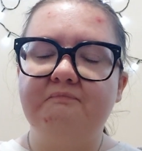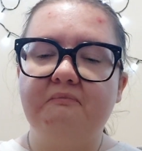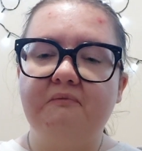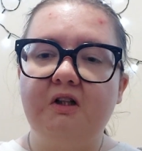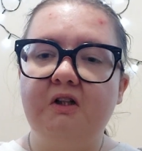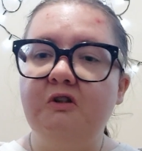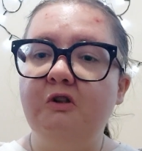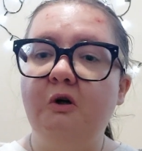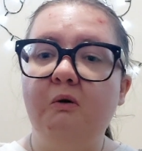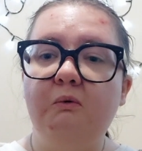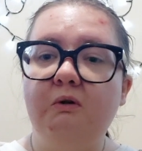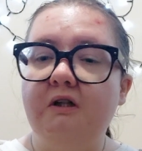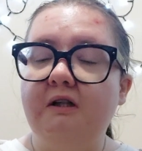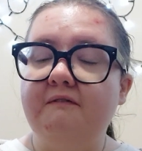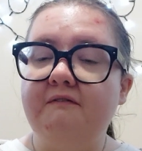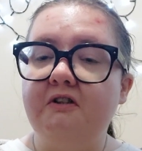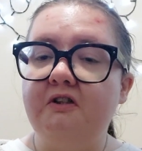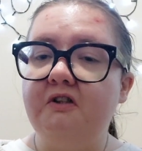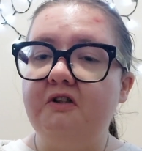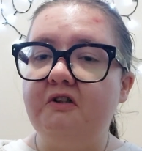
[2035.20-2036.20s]
Not one I've
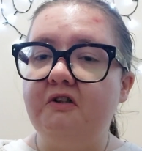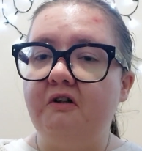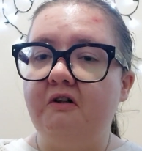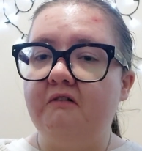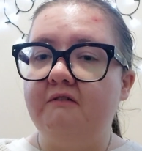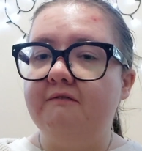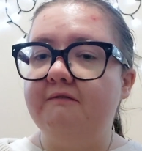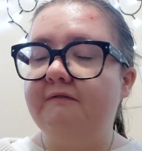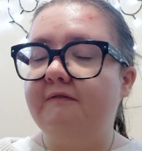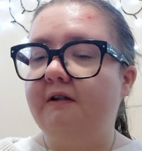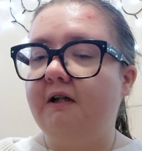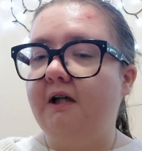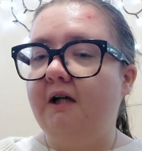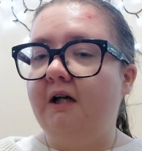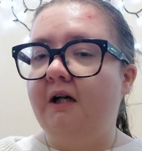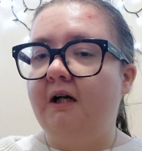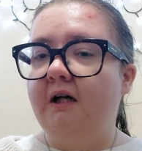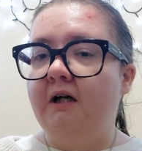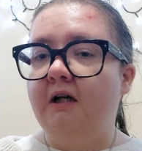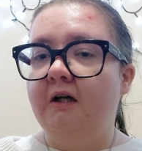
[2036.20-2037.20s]
heard of.
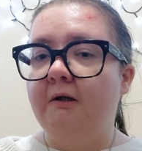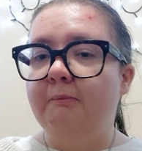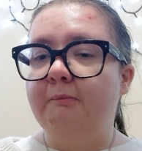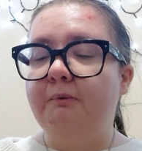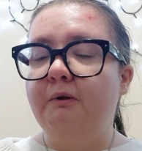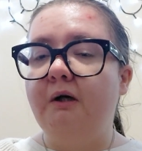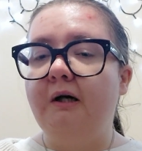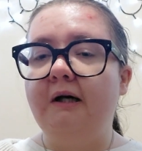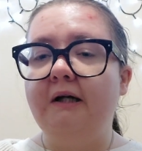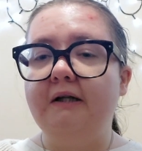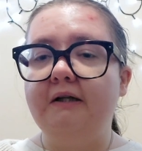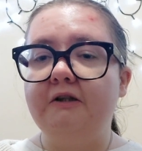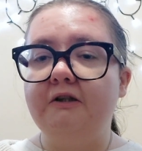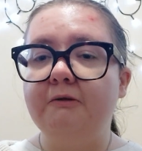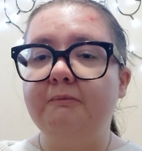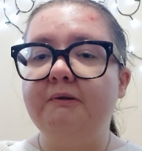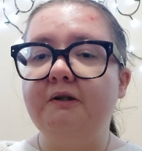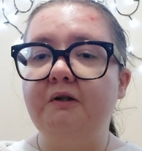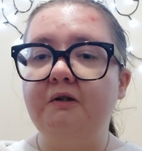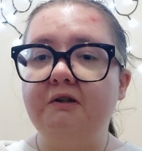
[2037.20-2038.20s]
But to
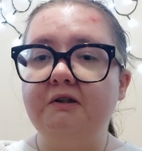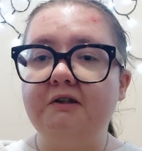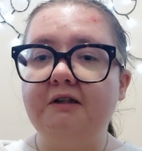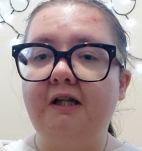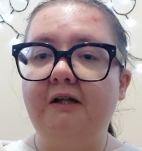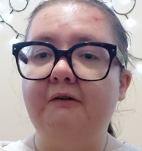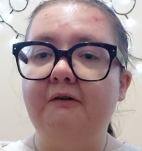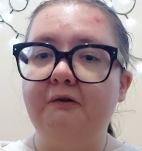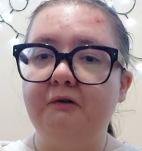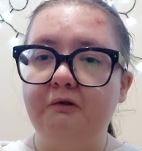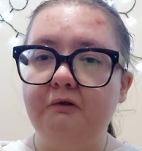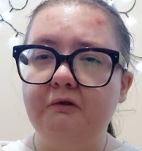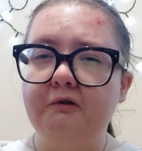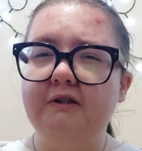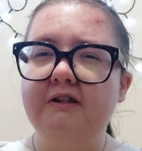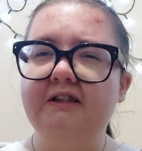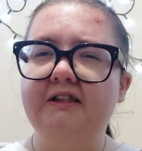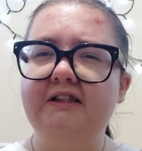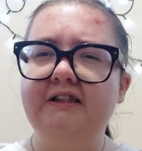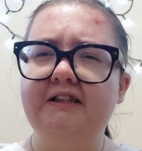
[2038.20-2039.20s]
be honest, I thought
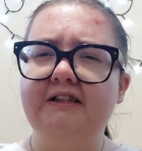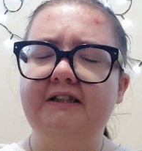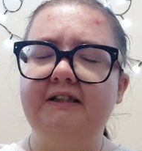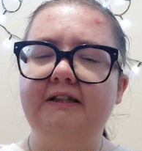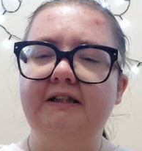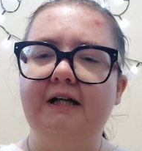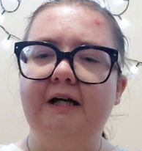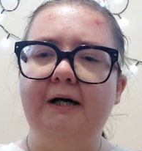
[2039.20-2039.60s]
the